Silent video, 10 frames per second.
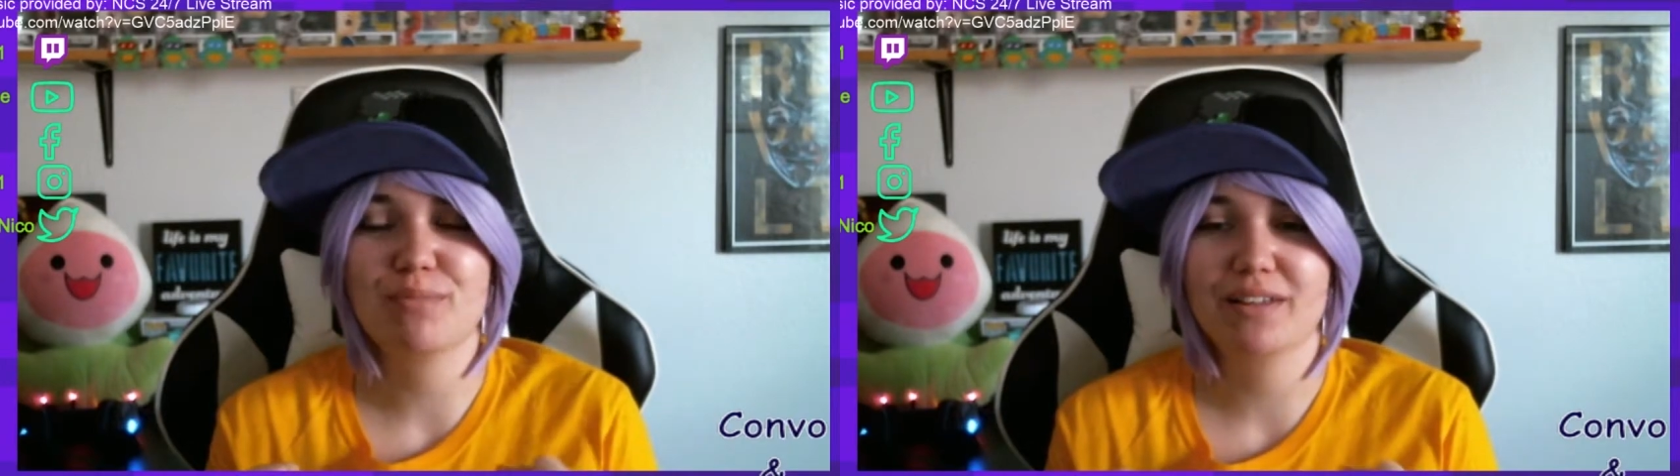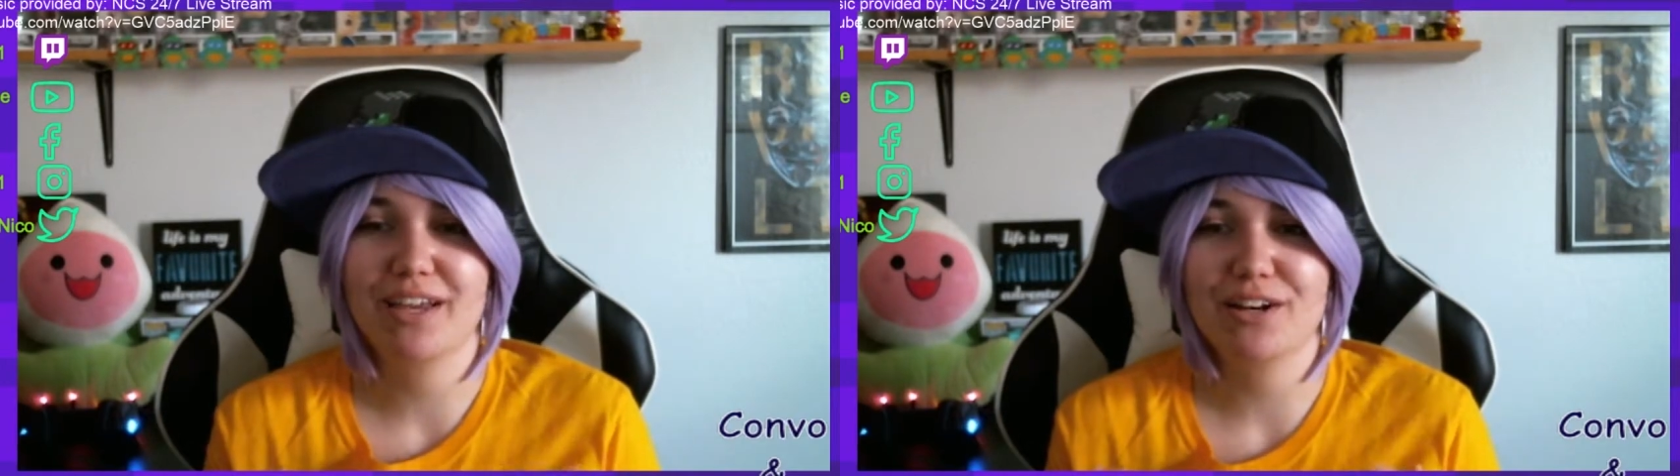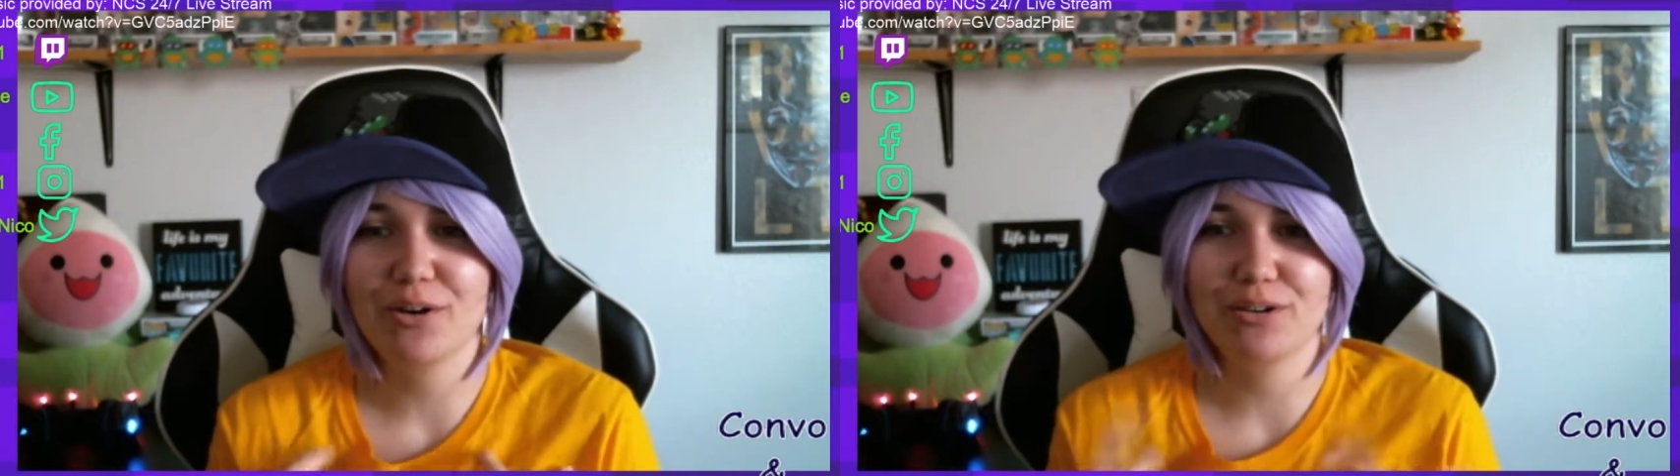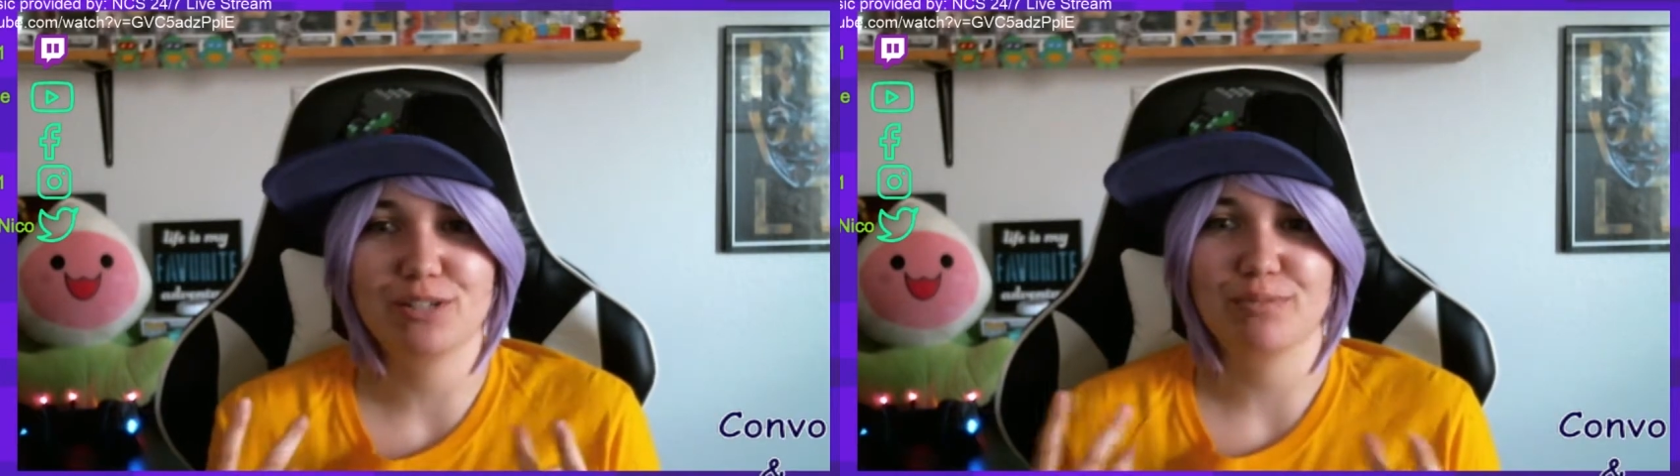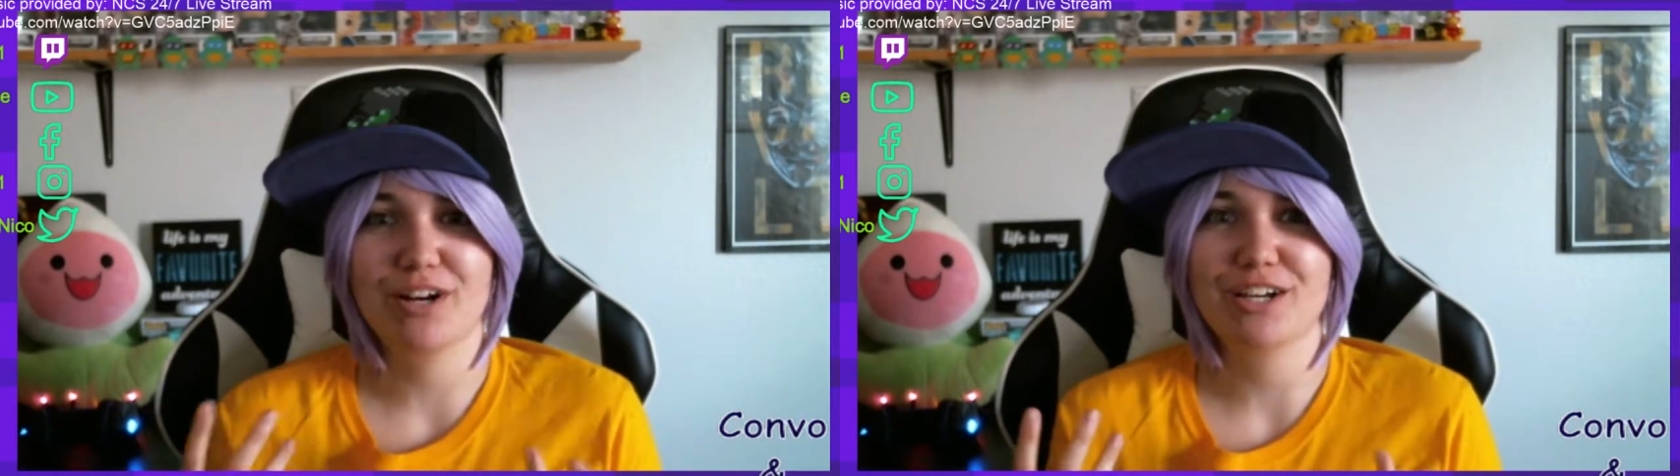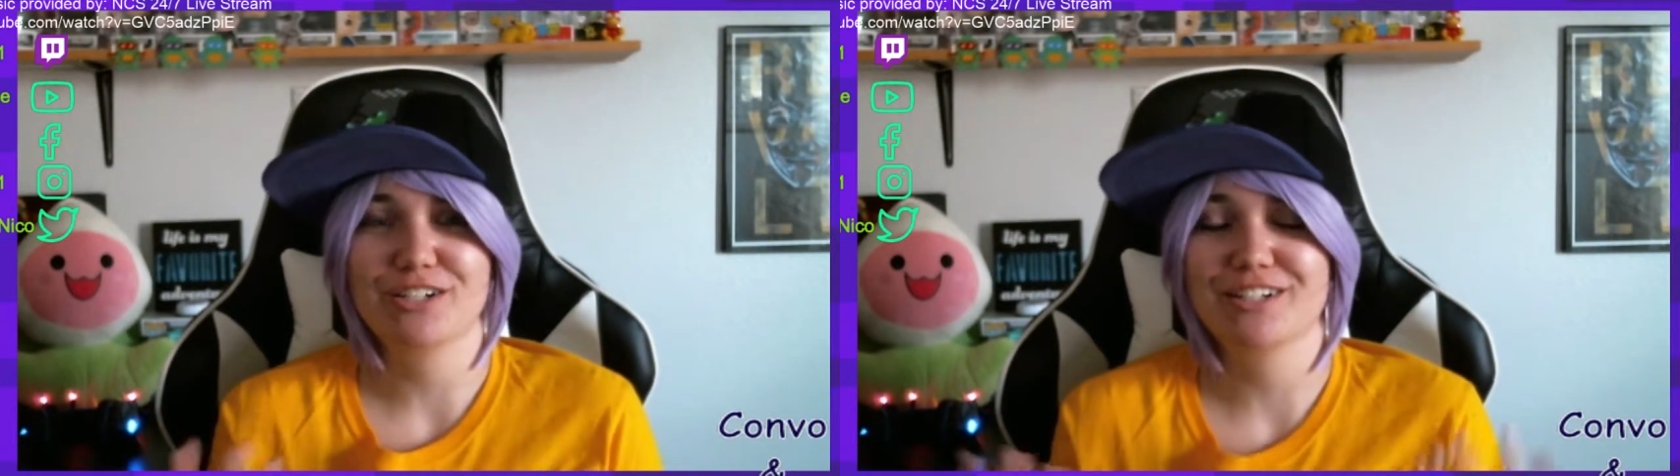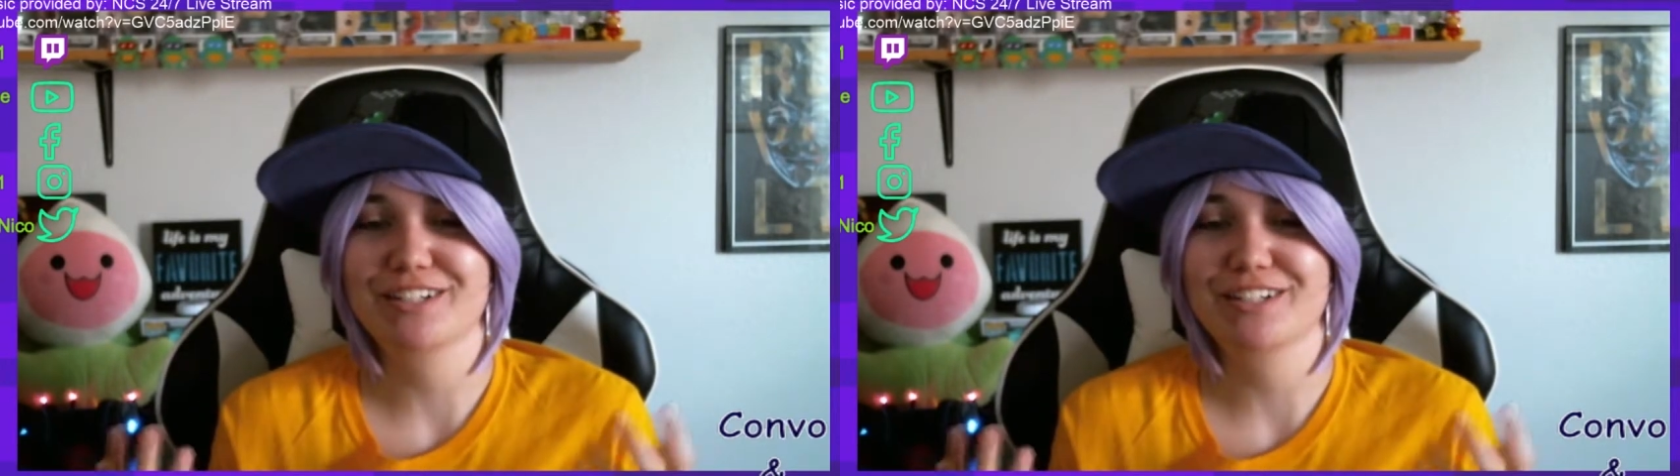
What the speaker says: but like no inspiration,